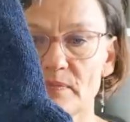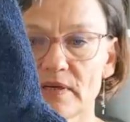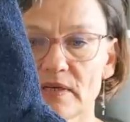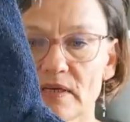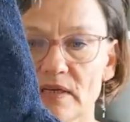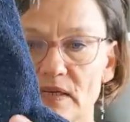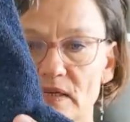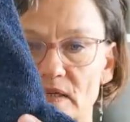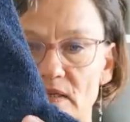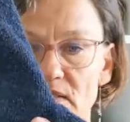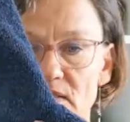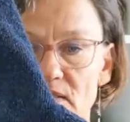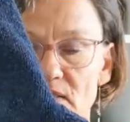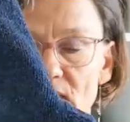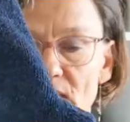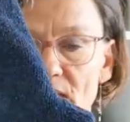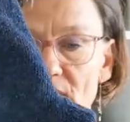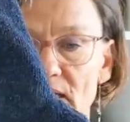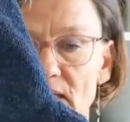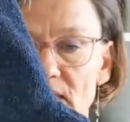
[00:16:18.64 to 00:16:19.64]
but it
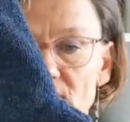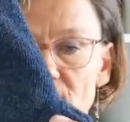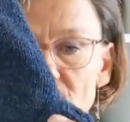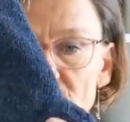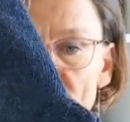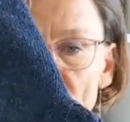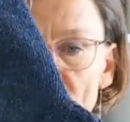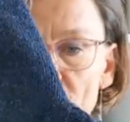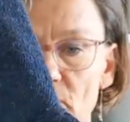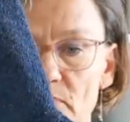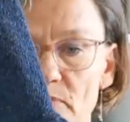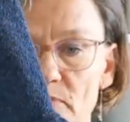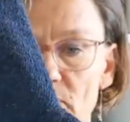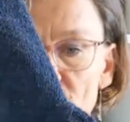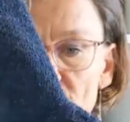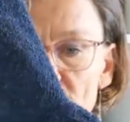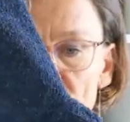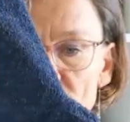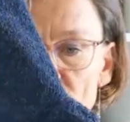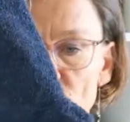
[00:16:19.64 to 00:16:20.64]
ends up
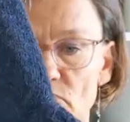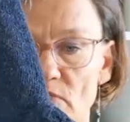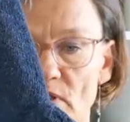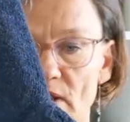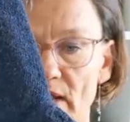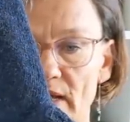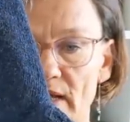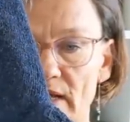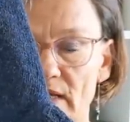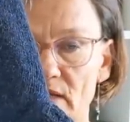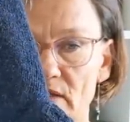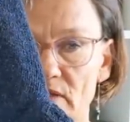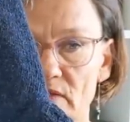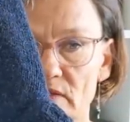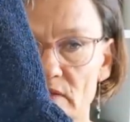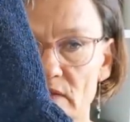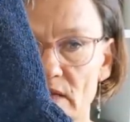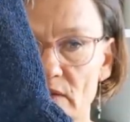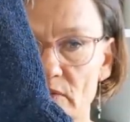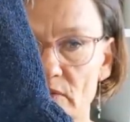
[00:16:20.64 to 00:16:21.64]
with a
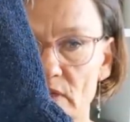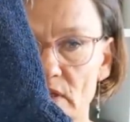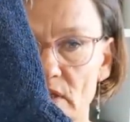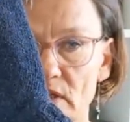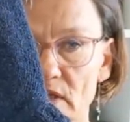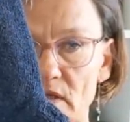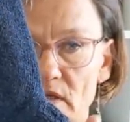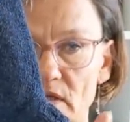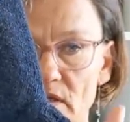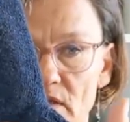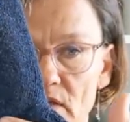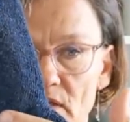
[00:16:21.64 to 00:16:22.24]
triangle down here.